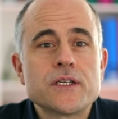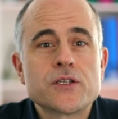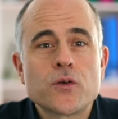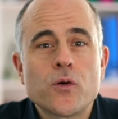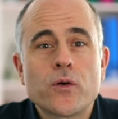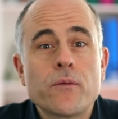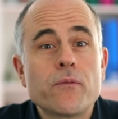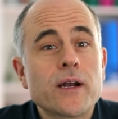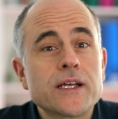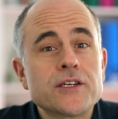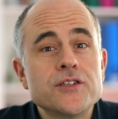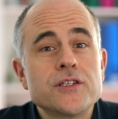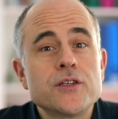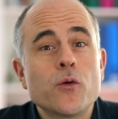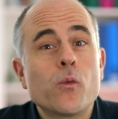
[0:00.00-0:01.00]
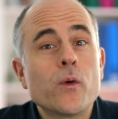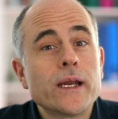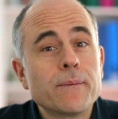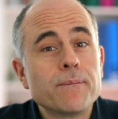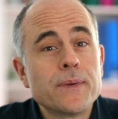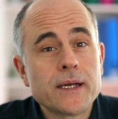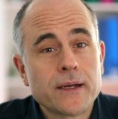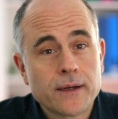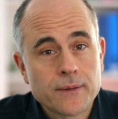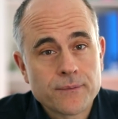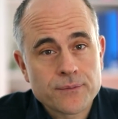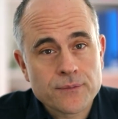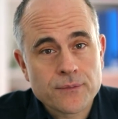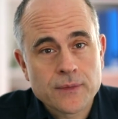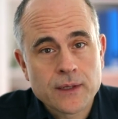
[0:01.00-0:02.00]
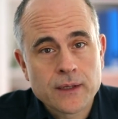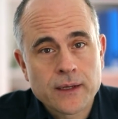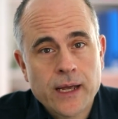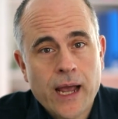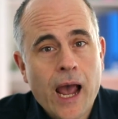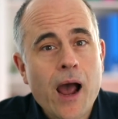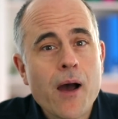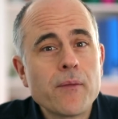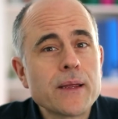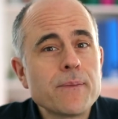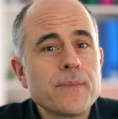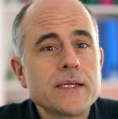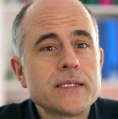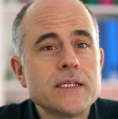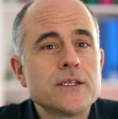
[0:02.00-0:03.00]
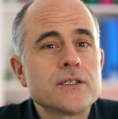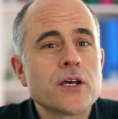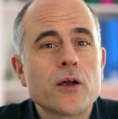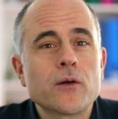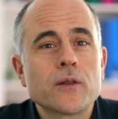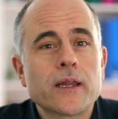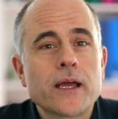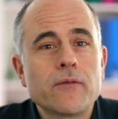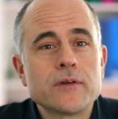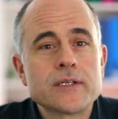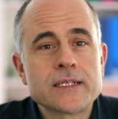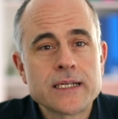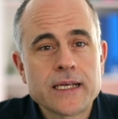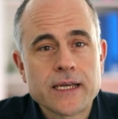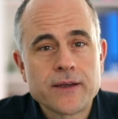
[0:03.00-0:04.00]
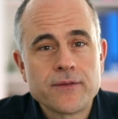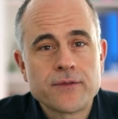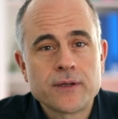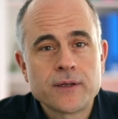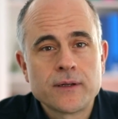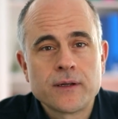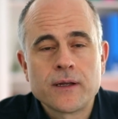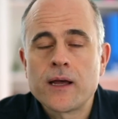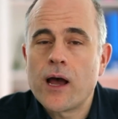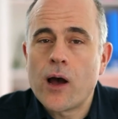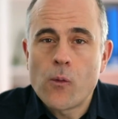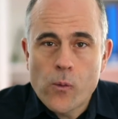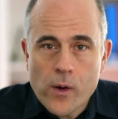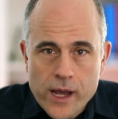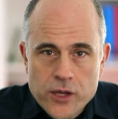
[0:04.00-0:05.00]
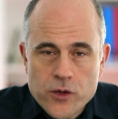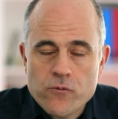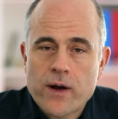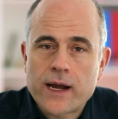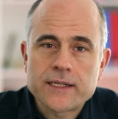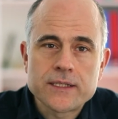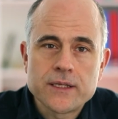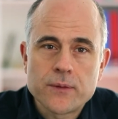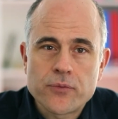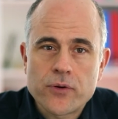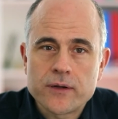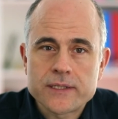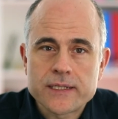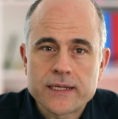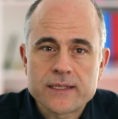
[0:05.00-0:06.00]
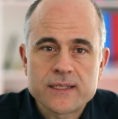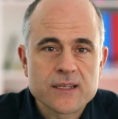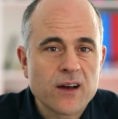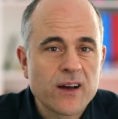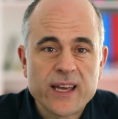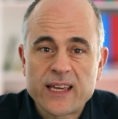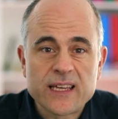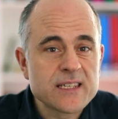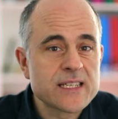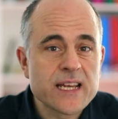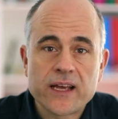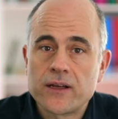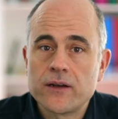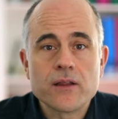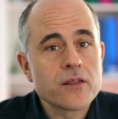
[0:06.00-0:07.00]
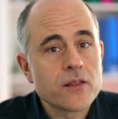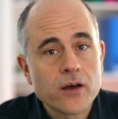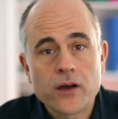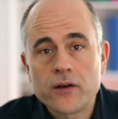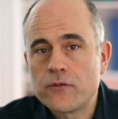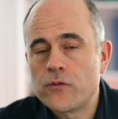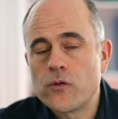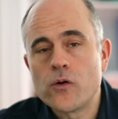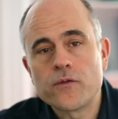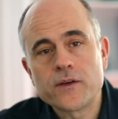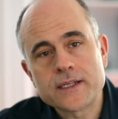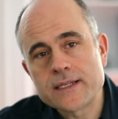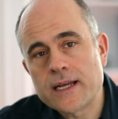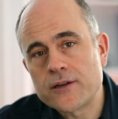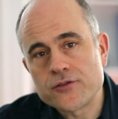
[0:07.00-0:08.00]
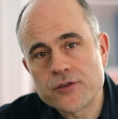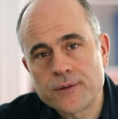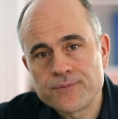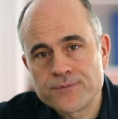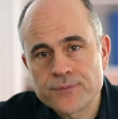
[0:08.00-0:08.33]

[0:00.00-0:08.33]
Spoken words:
is scored in relation to the winning bidder, how many bids in total they received, and where you ranked in the process, i.e. second, third, fourth, etc.